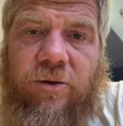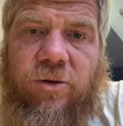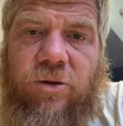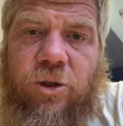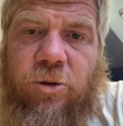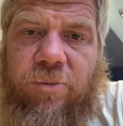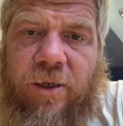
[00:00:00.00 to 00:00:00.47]

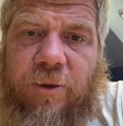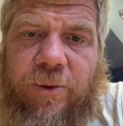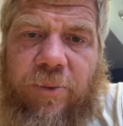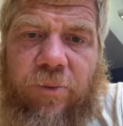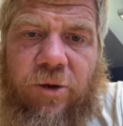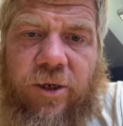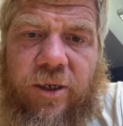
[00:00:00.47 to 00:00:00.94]
too many
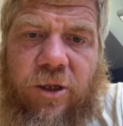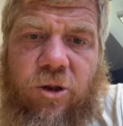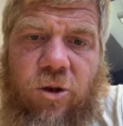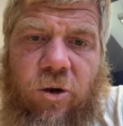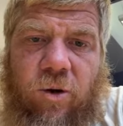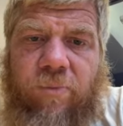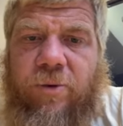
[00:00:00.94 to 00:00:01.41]
people are going to
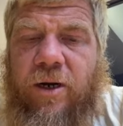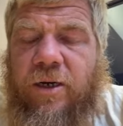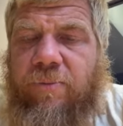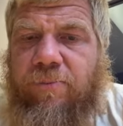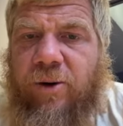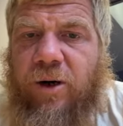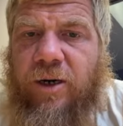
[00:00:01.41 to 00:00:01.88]
show up, going
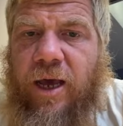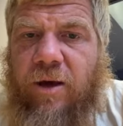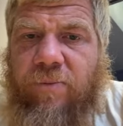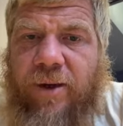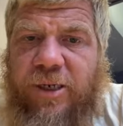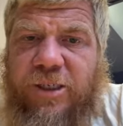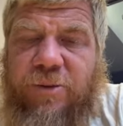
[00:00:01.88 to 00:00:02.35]
to burn
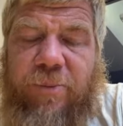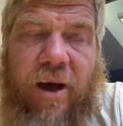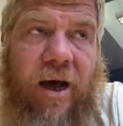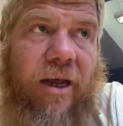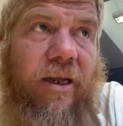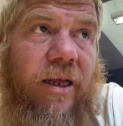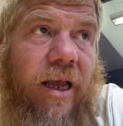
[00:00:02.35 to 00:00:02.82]
out my
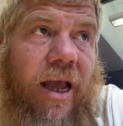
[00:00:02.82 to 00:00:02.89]
spot,